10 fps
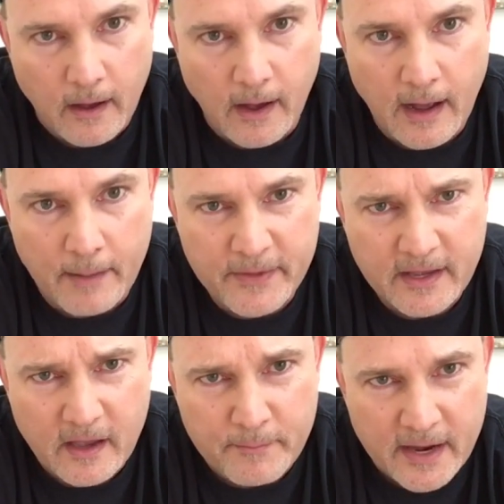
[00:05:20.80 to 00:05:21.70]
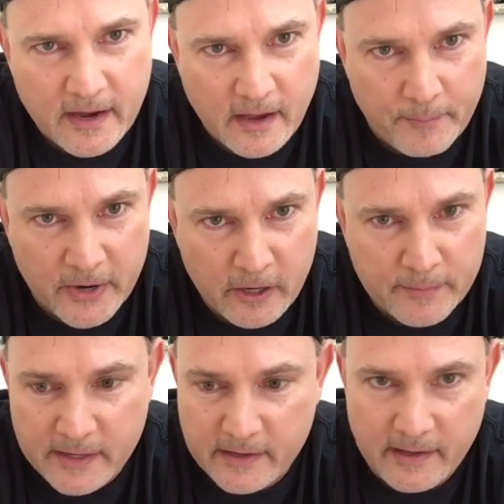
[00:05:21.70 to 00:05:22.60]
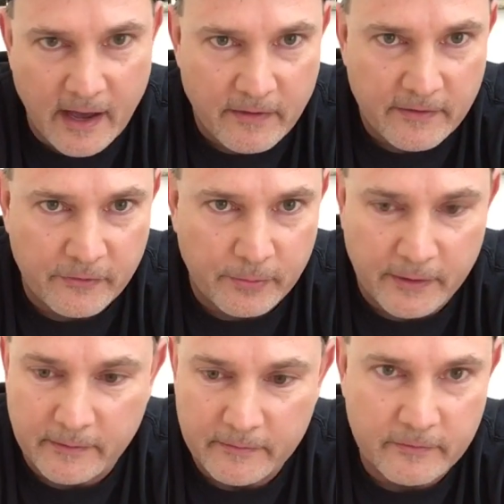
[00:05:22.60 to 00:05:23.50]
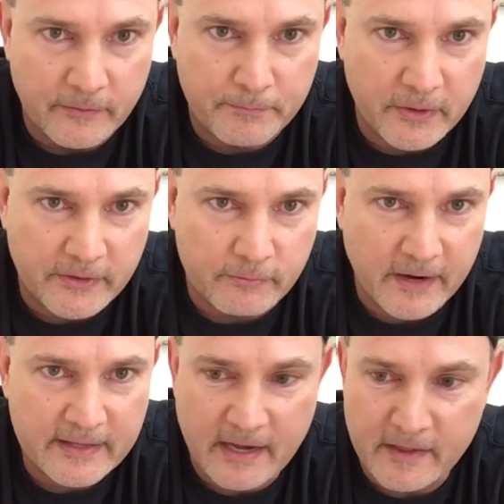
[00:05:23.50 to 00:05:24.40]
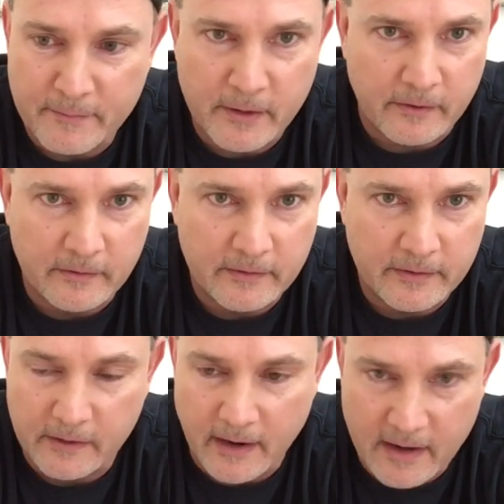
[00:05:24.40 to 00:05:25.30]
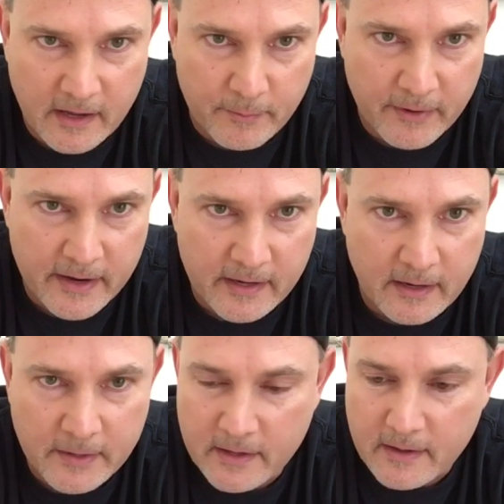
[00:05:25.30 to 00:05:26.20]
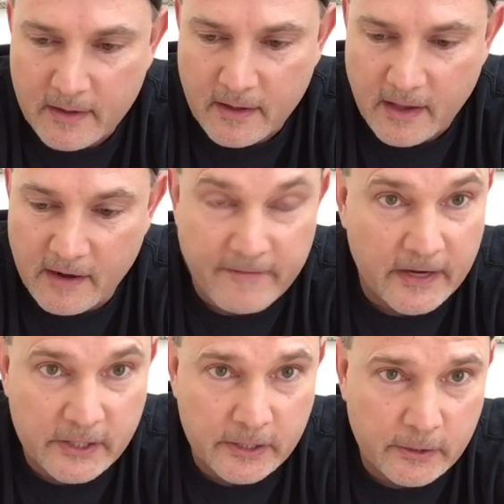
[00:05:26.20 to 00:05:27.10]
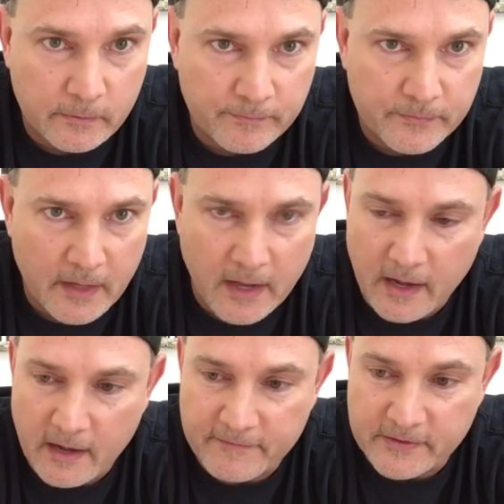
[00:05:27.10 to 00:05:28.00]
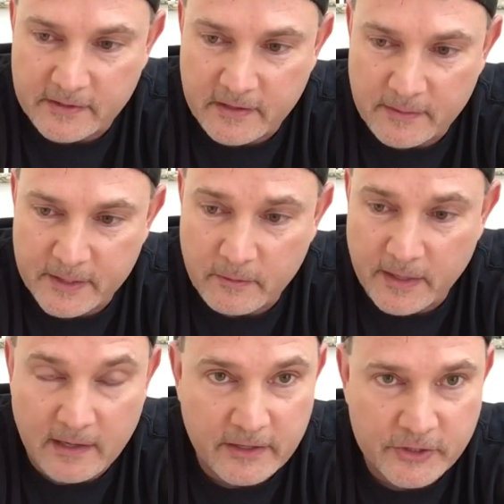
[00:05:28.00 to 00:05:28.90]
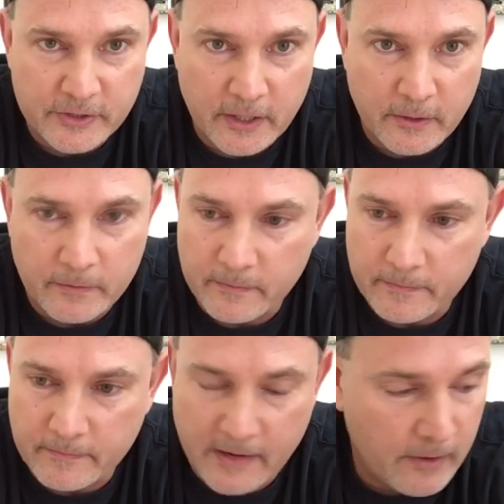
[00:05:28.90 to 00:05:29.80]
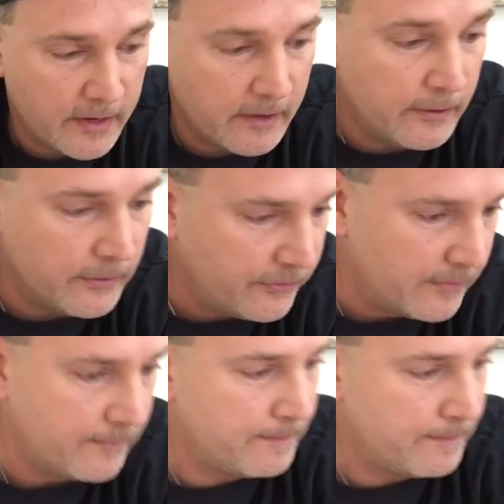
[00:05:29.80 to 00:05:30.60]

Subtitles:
I'm thinking of making a pyramid out of this one. Just put this right down the middle. You know, I'm not going to break it up. And if I do, if it's going to be a good one, I'll let you know how it goes.